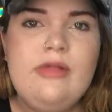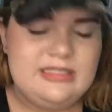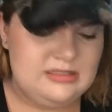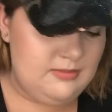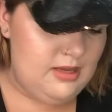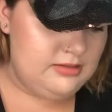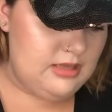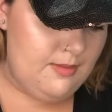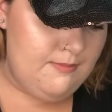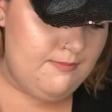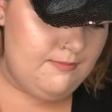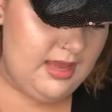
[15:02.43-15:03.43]
that smells
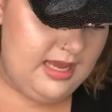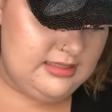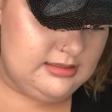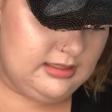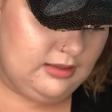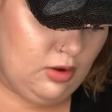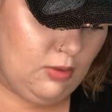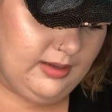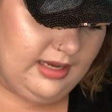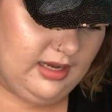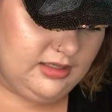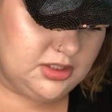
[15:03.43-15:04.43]
amazing. Oh my
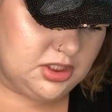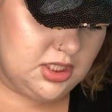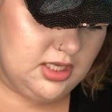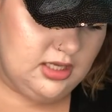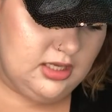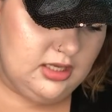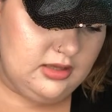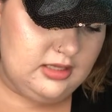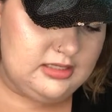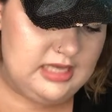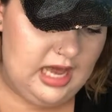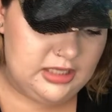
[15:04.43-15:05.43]
gosh.
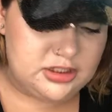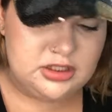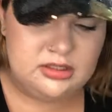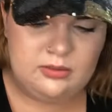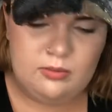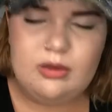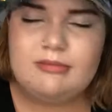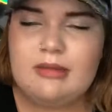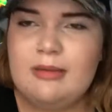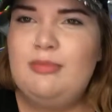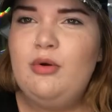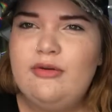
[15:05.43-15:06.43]
That's actually what
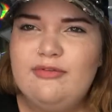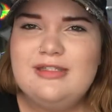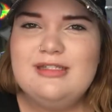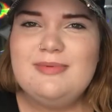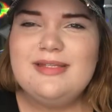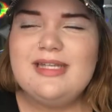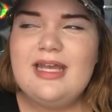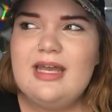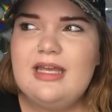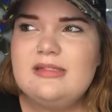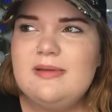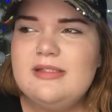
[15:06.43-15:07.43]
my boyfriend smells like.
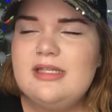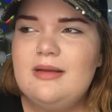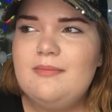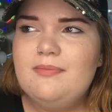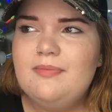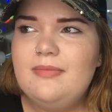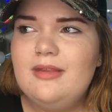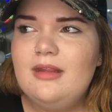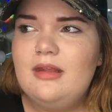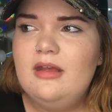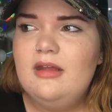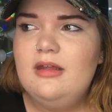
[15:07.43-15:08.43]
It smells like
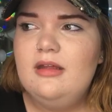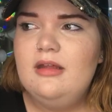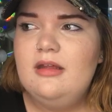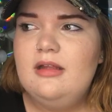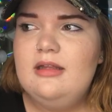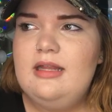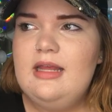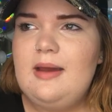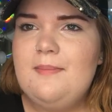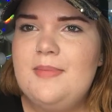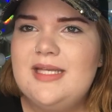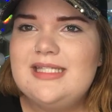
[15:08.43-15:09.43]
like a
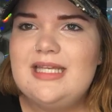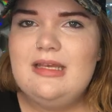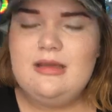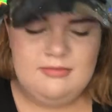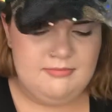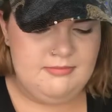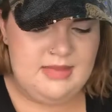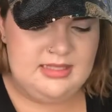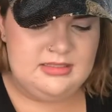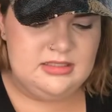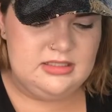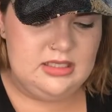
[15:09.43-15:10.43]
musky
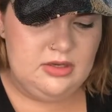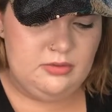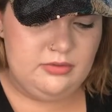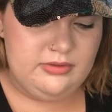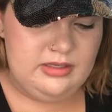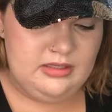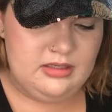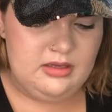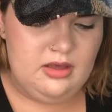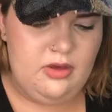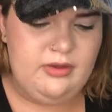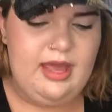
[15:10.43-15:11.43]
men's deodorant.
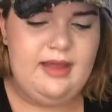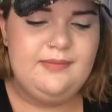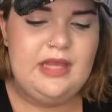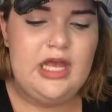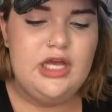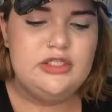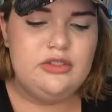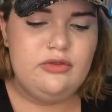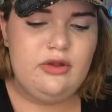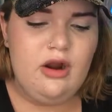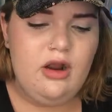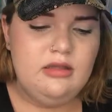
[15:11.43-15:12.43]
Okay, so
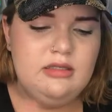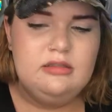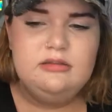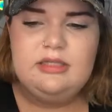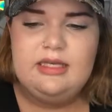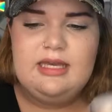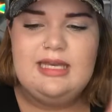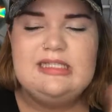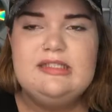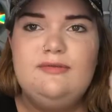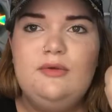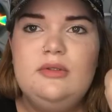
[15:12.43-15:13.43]
there are little like
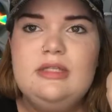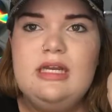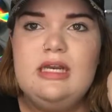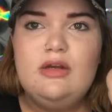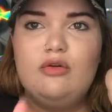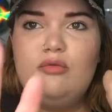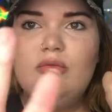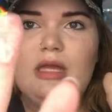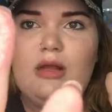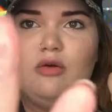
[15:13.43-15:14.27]
exfoliating like